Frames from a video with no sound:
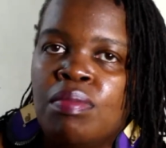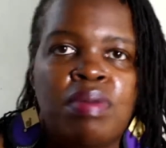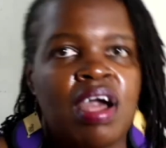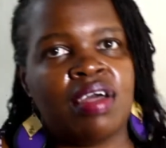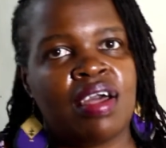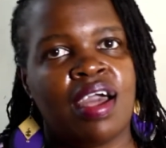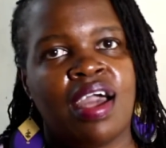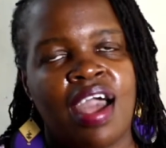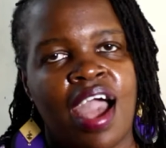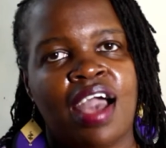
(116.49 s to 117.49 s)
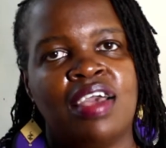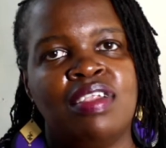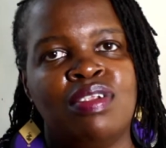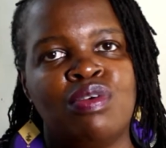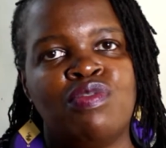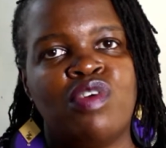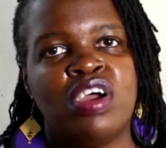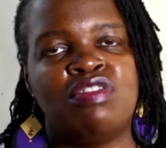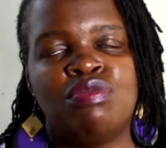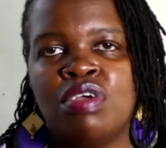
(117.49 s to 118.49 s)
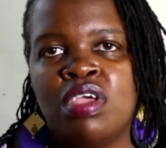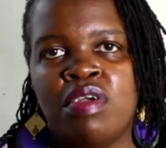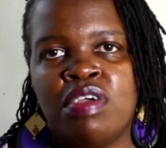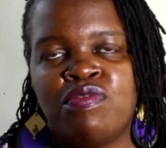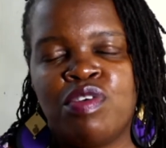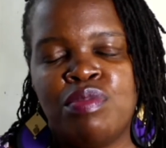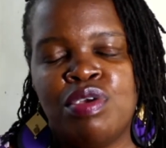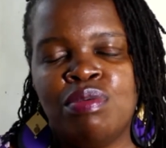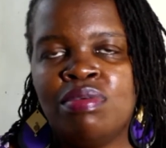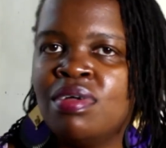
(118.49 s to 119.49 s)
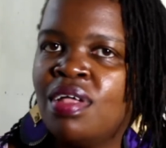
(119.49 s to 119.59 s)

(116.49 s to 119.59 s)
but I look forward to hearing from you.